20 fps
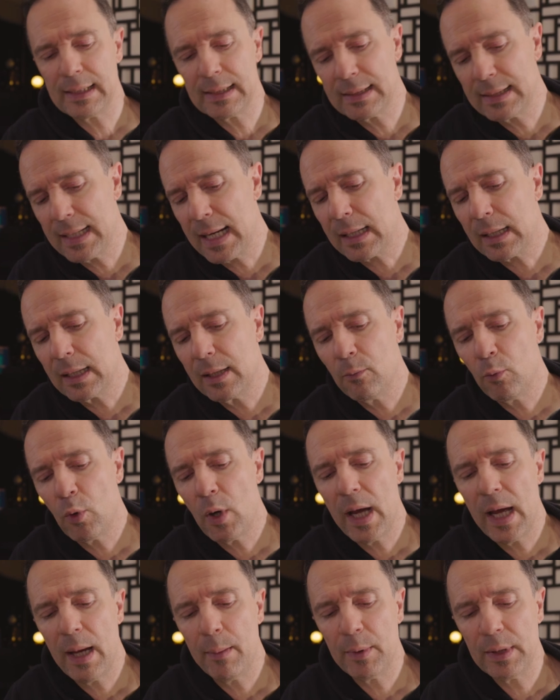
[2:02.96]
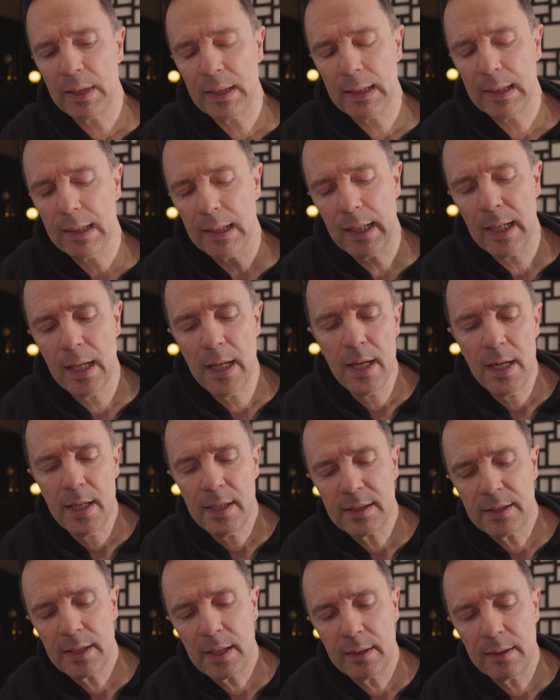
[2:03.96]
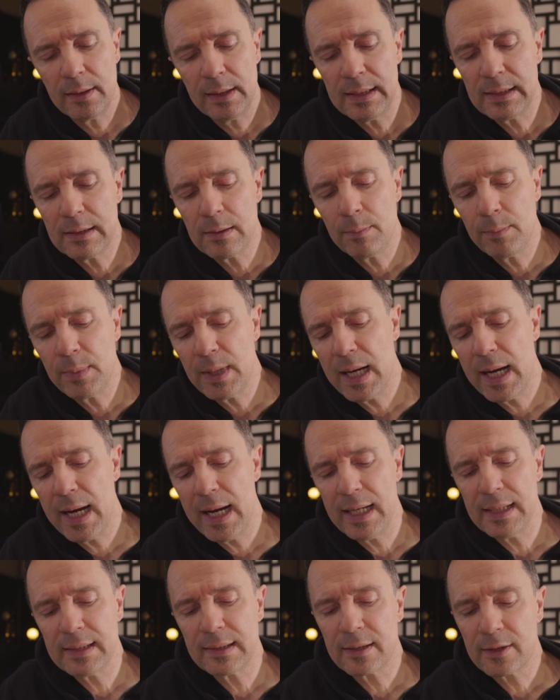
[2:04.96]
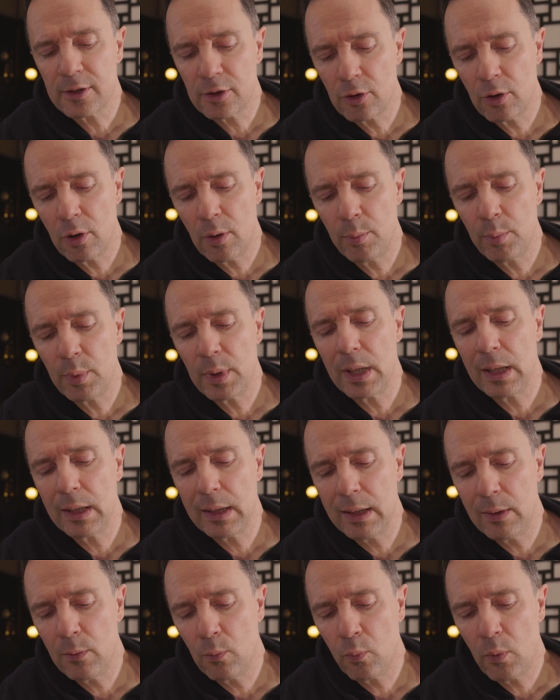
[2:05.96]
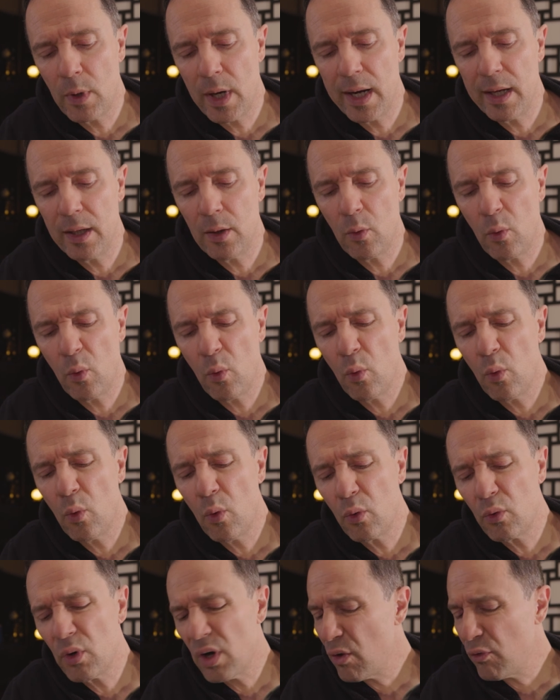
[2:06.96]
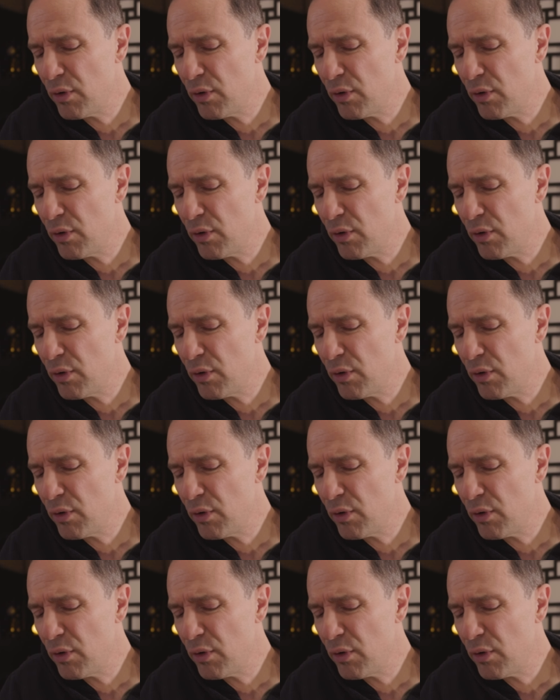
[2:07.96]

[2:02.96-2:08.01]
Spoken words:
exactly what happened here. So disobeys, stop, give way, or